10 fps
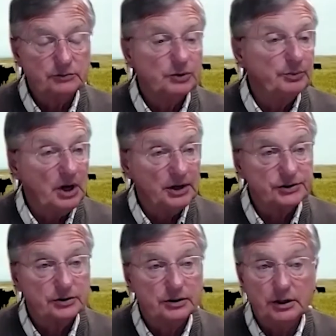deposit
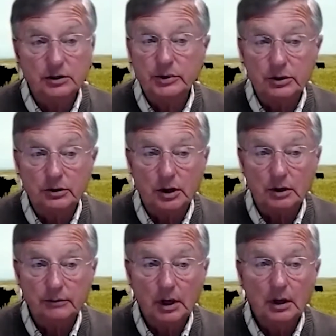it in the manure,
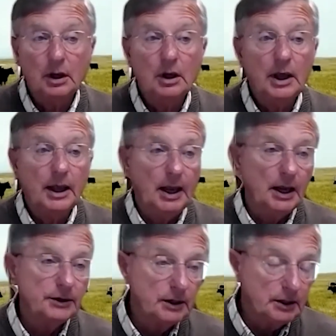
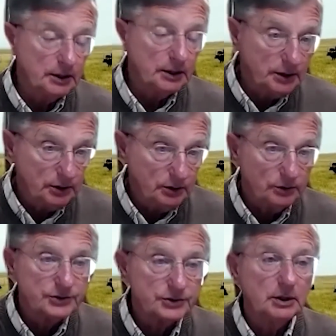and it kills
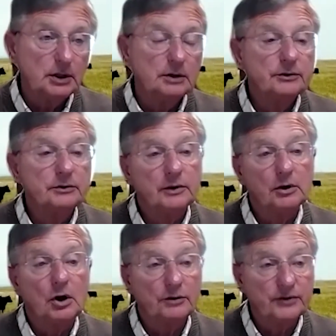the, the
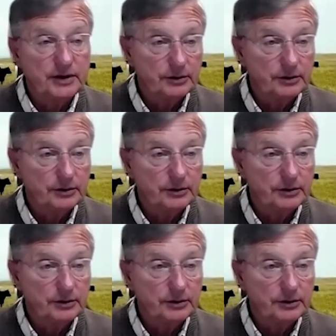larvae that are